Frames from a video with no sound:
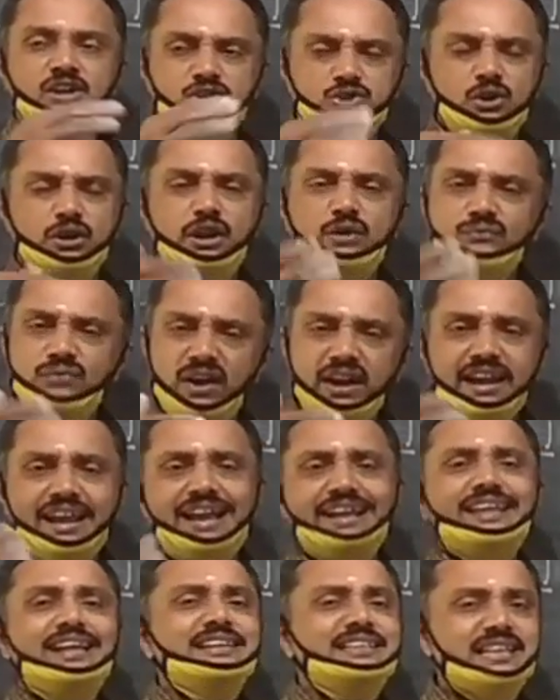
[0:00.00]
So different
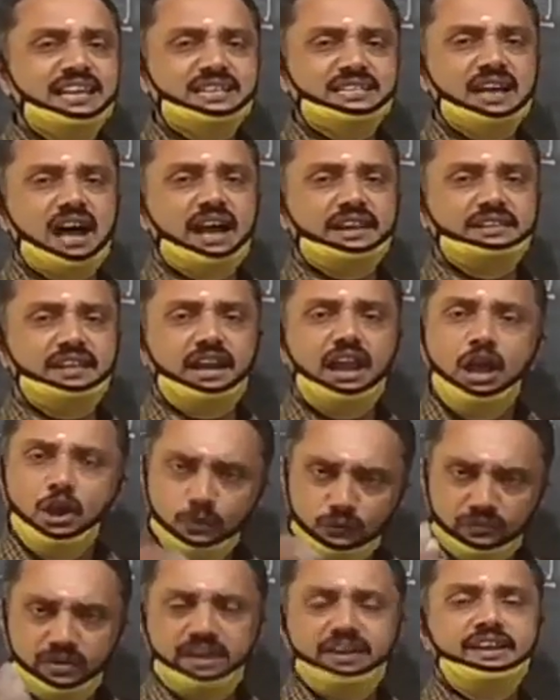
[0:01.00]
agencies are
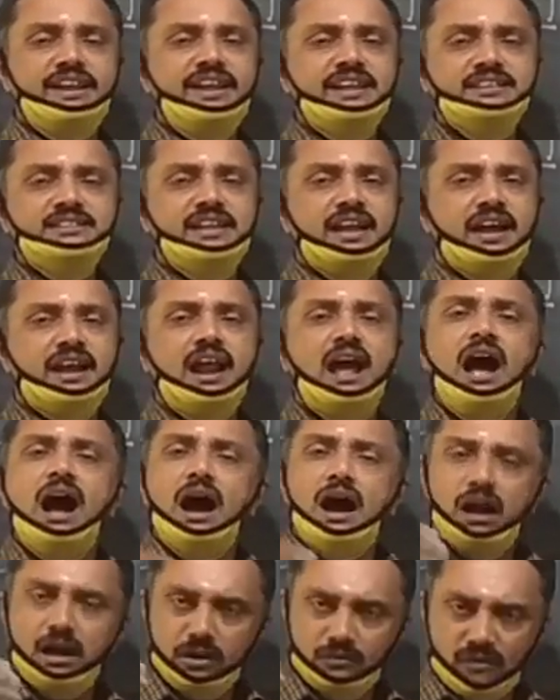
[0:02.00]
there. Wind is there,
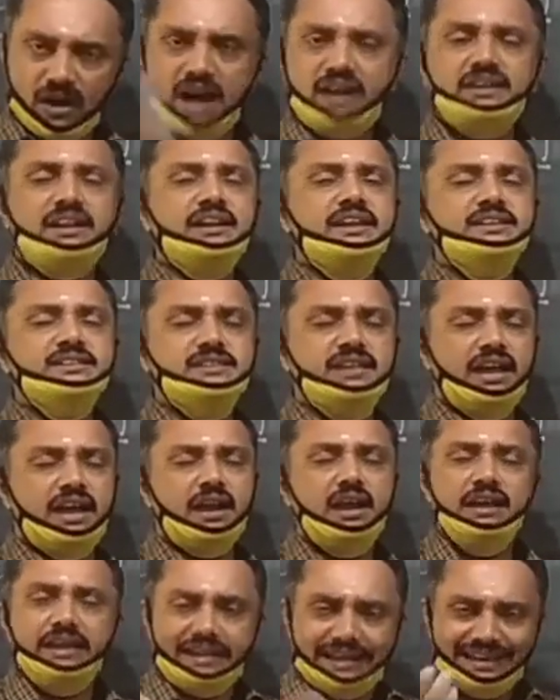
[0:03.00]
water is
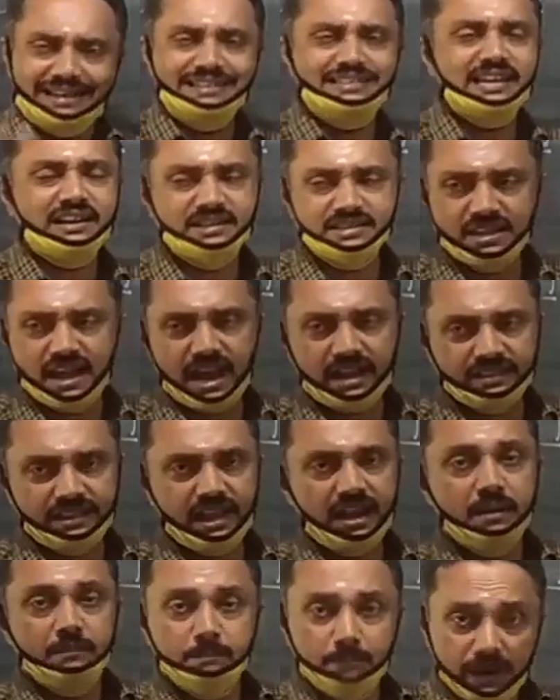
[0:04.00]
there, insects are
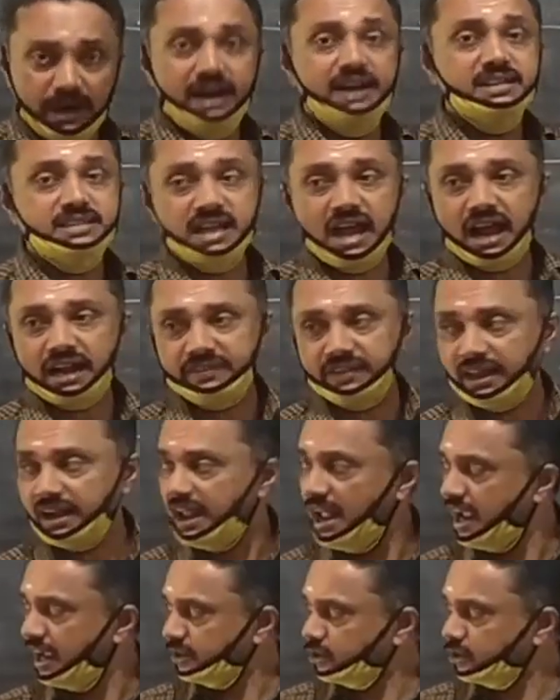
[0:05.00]
there, birds are there.